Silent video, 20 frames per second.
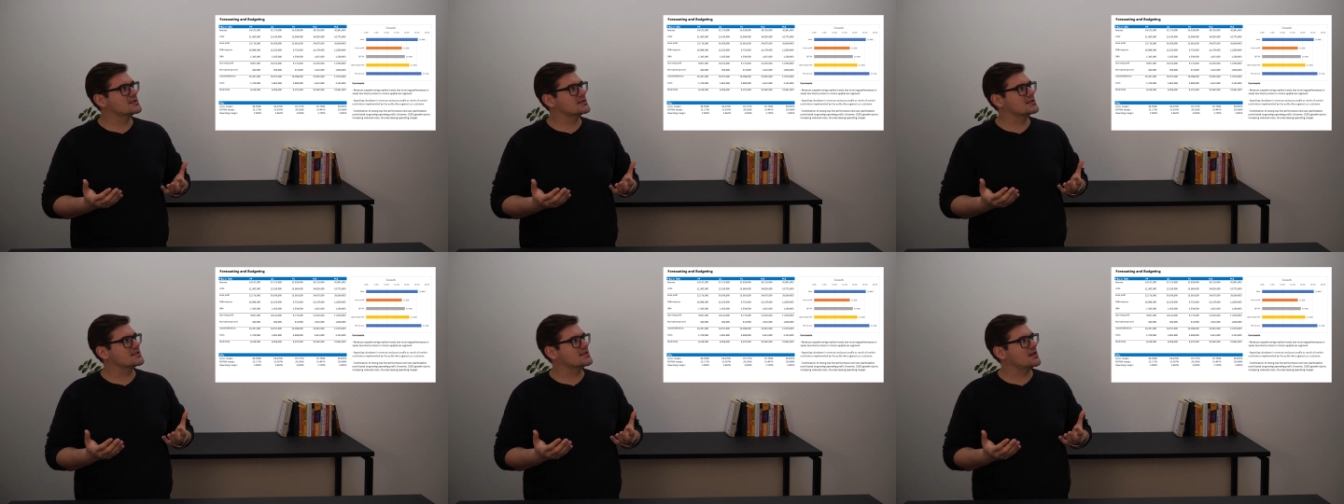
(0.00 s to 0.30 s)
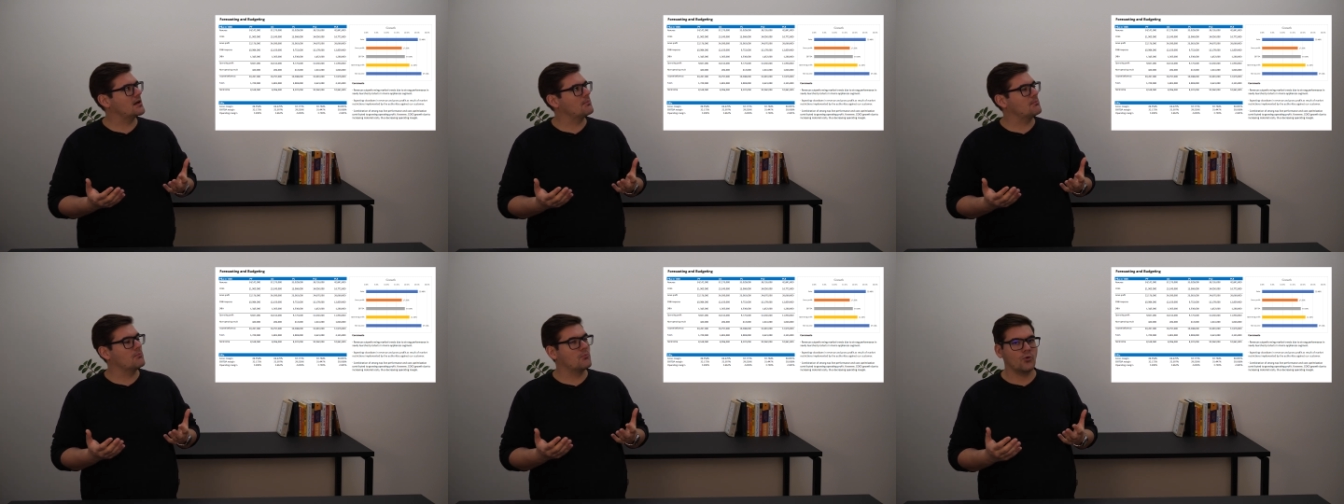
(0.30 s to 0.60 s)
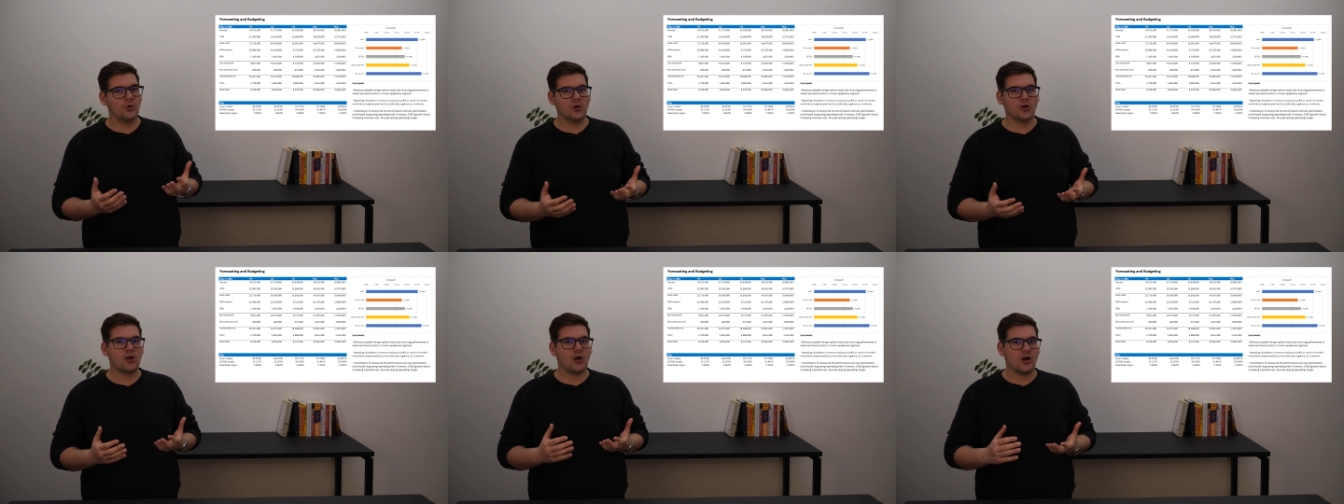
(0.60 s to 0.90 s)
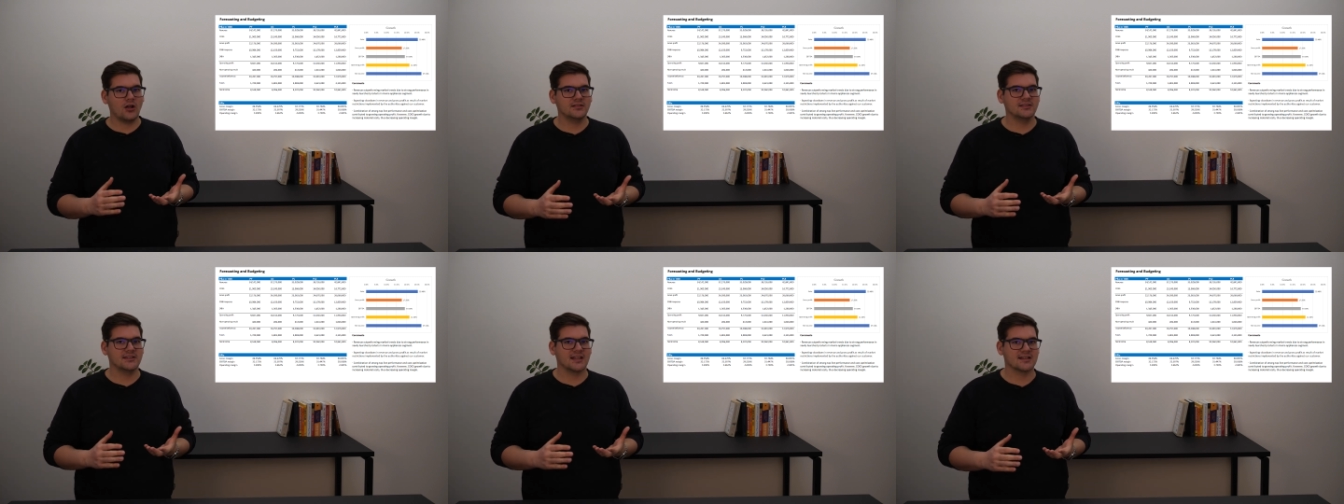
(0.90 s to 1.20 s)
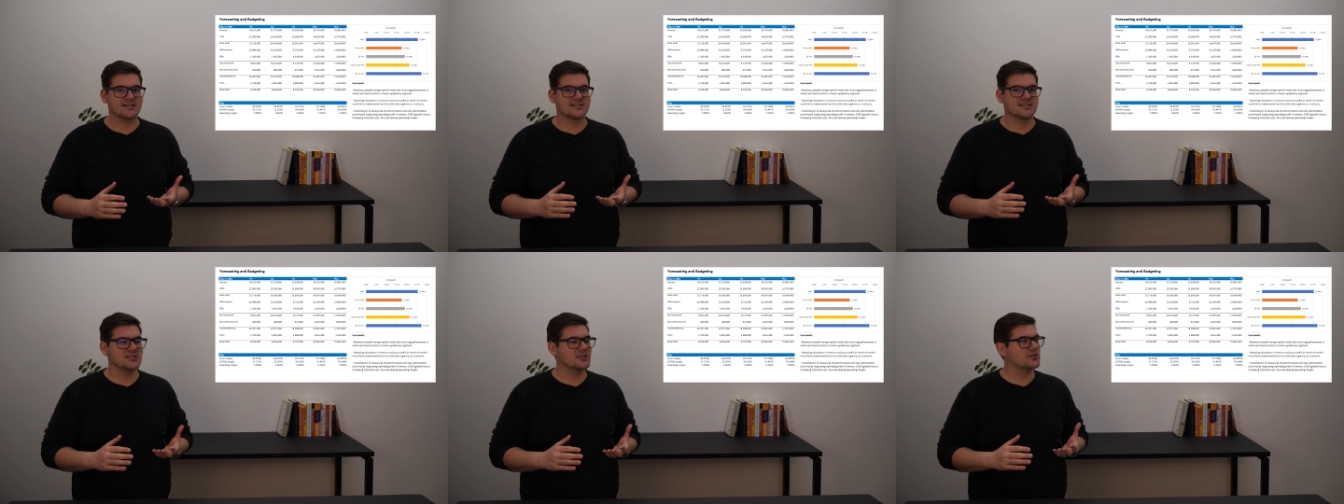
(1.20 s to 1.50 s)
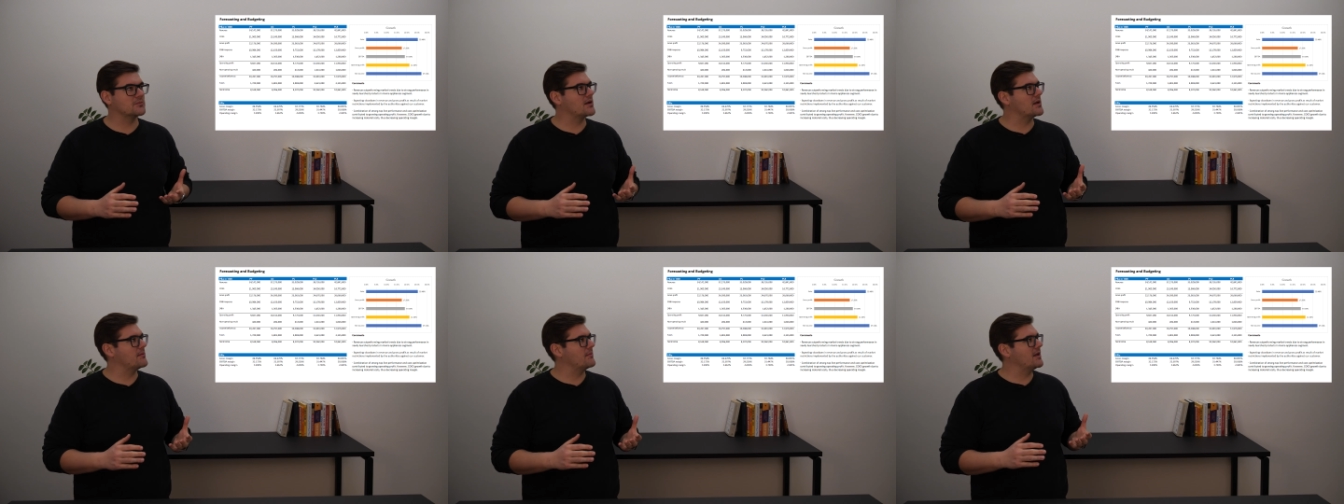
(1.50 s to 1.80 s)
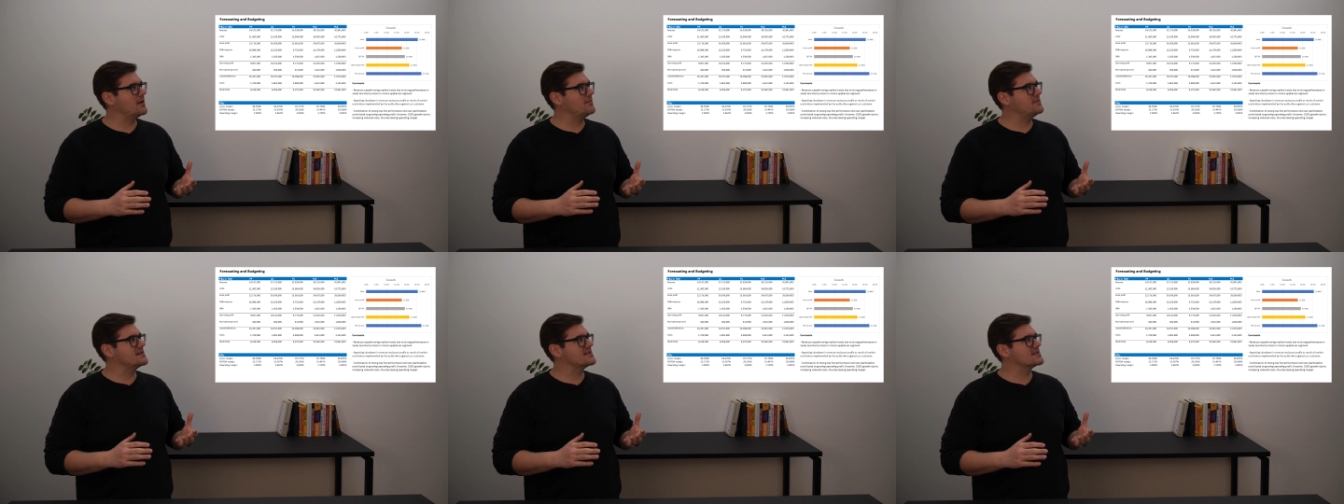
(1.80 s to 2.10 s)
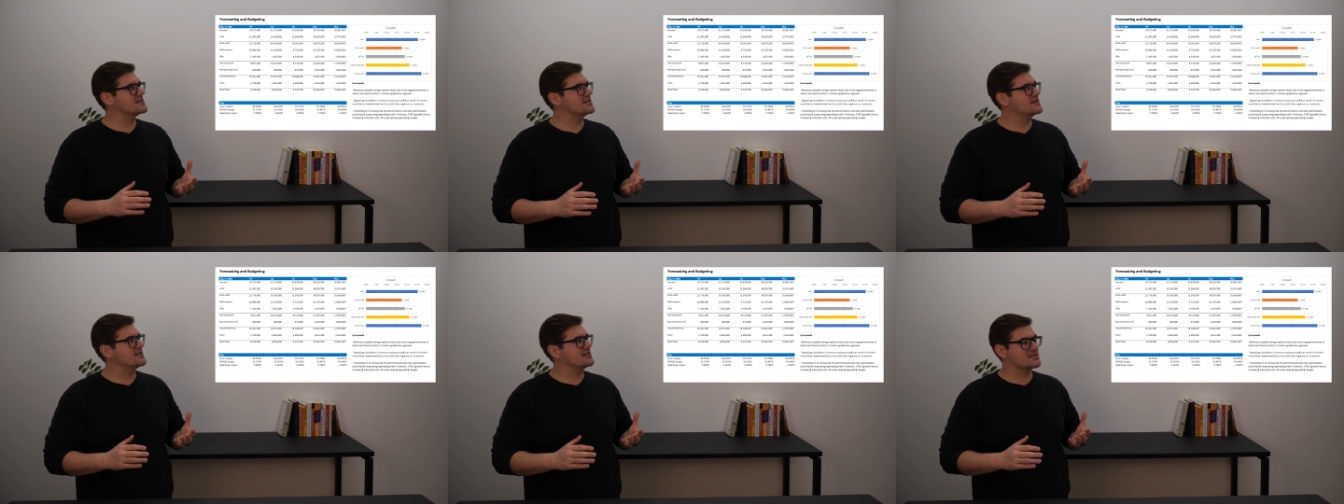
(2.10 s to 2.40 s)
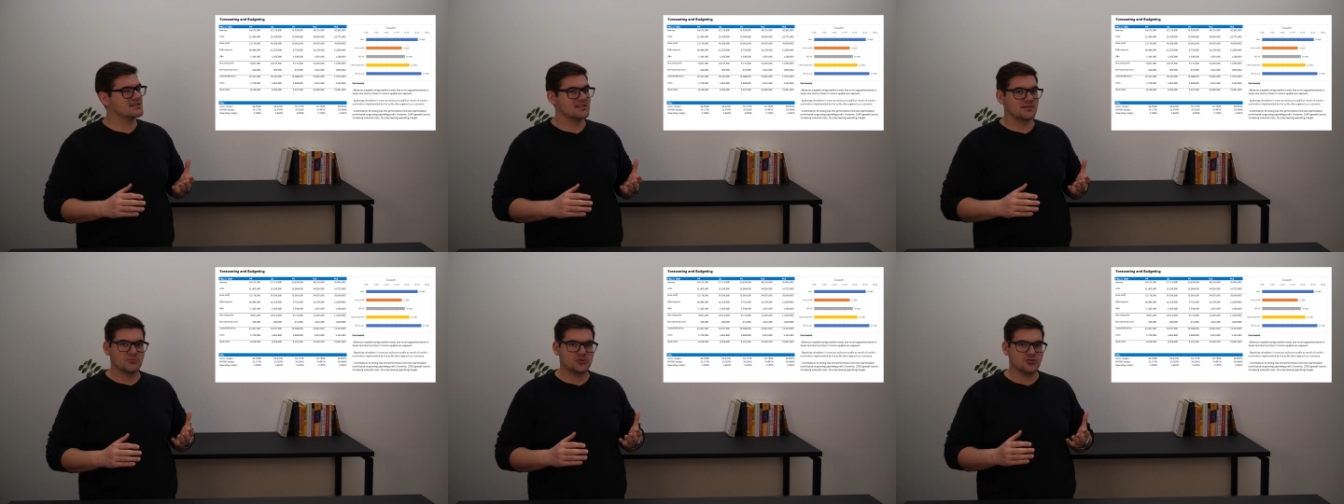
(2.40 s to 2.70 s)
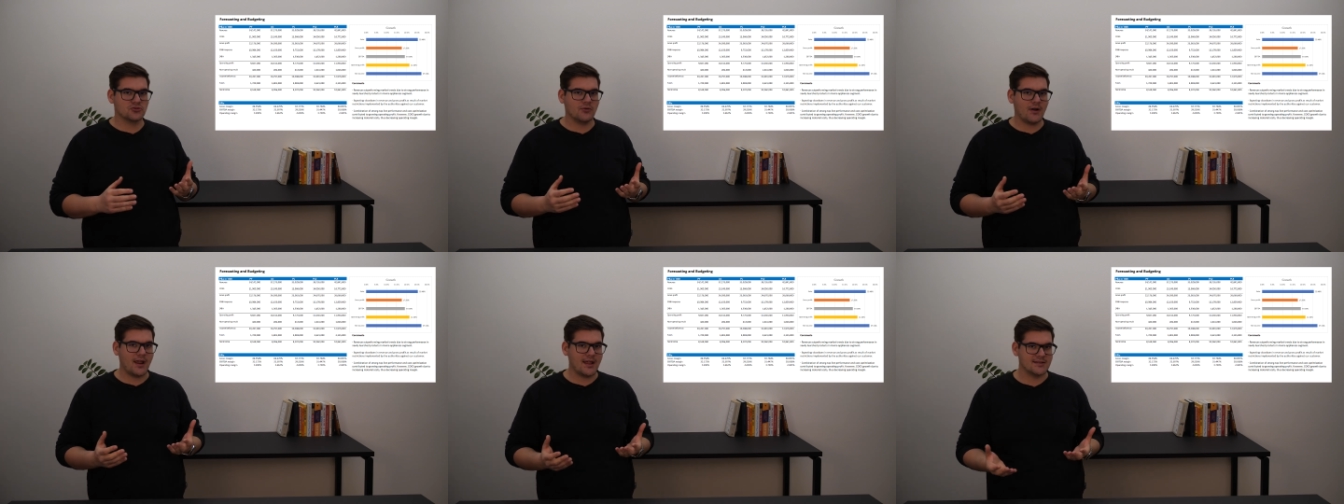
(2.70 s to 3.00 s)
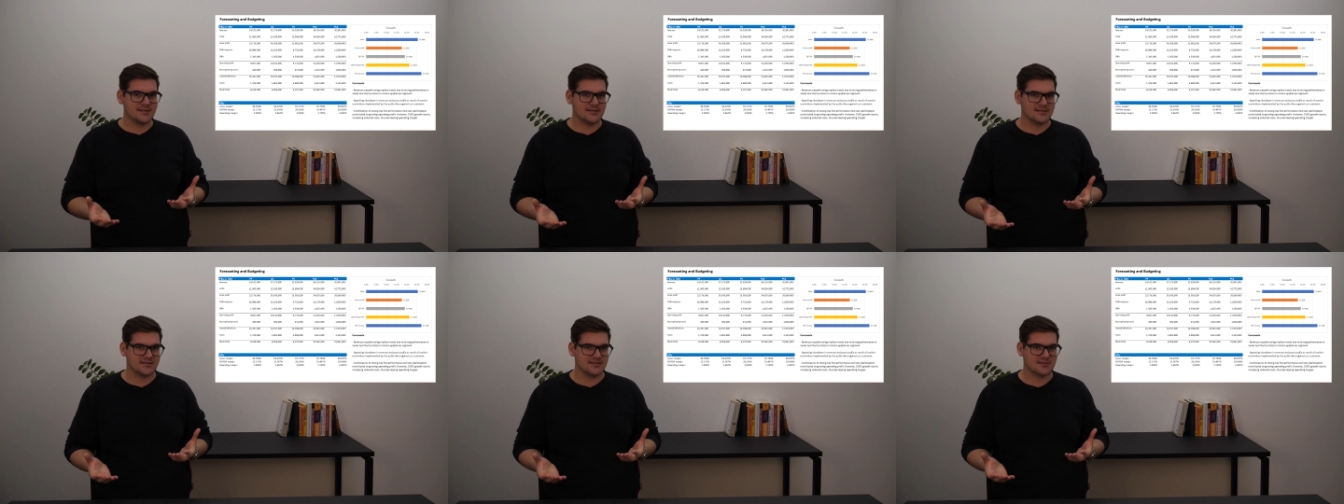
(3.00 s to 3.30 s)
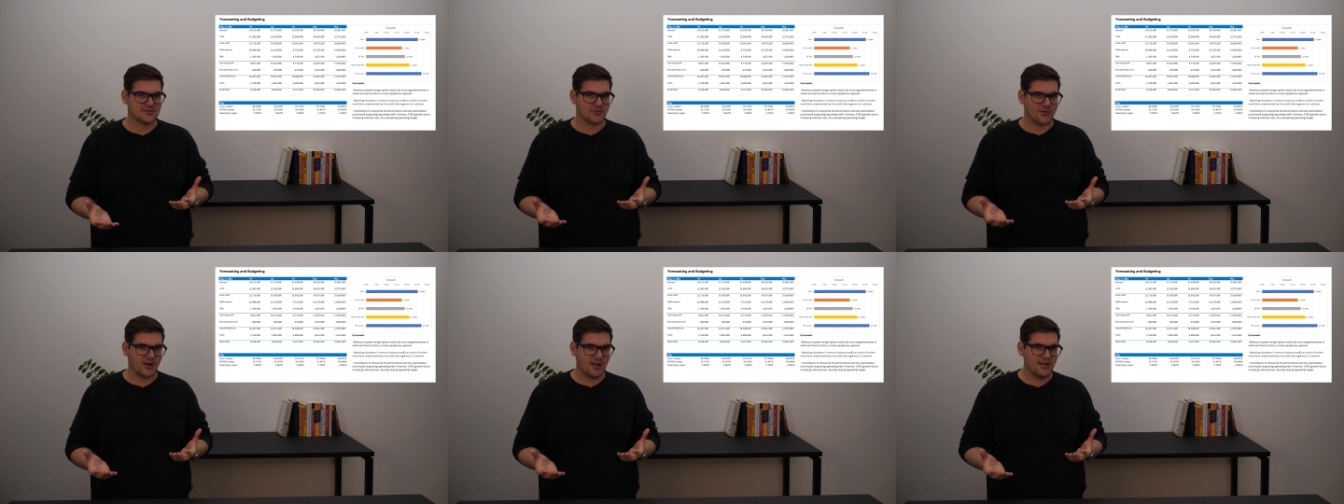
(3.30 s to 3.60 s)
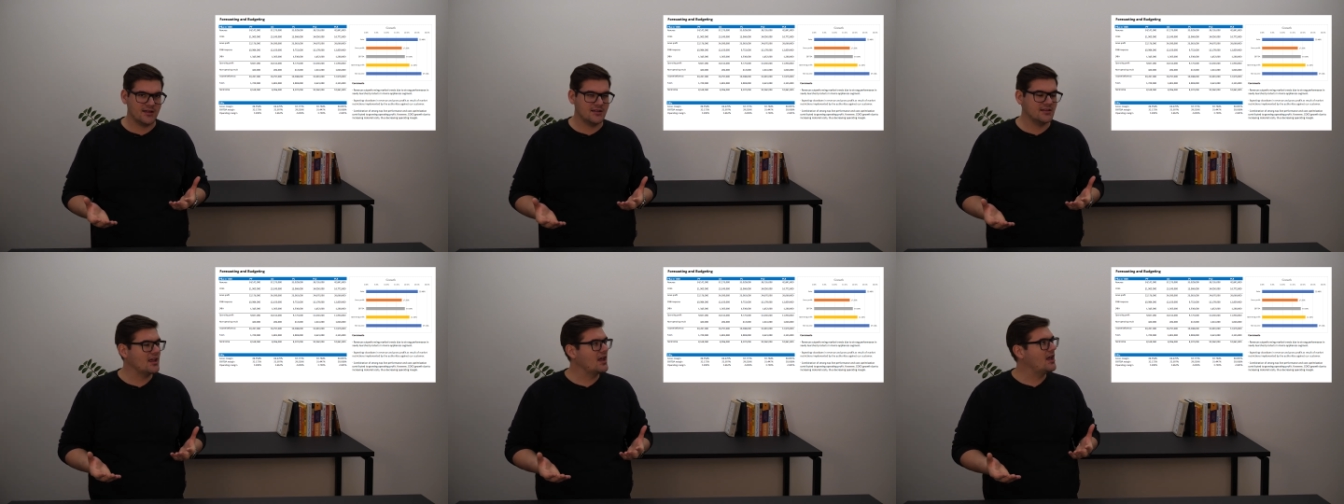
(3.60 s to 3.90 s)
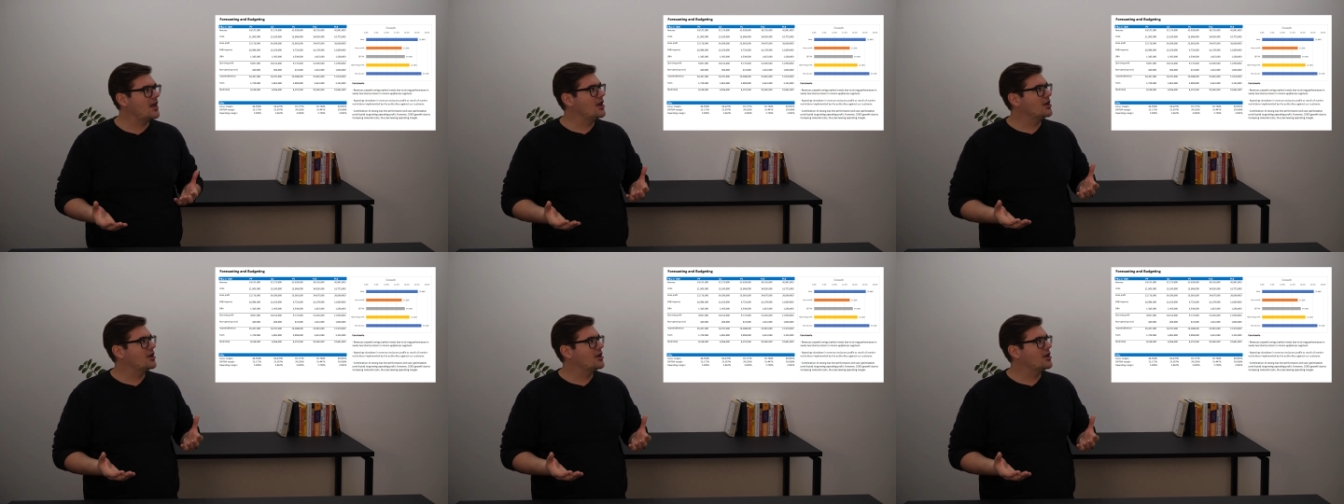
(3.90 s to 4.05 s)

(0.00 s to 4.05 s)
some more context here by maybe seeing some trends, right?